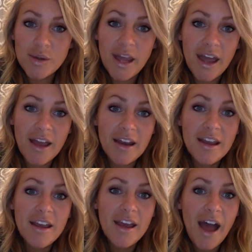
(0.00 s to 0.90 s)
You can't
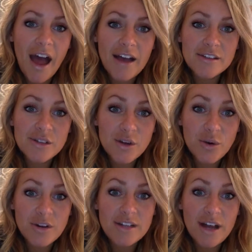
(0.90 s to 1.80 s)
ask
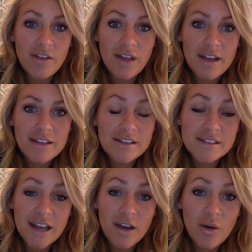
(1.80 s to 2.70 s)
your downline to
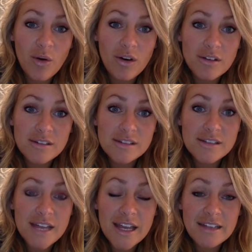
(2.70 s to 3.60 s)
set goals,
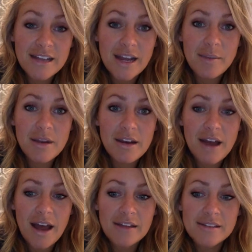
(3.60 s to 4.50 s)
to hit diamond, and
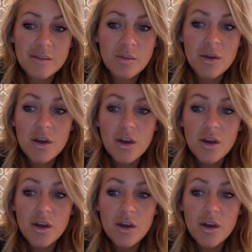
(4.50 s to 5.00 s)
ask them,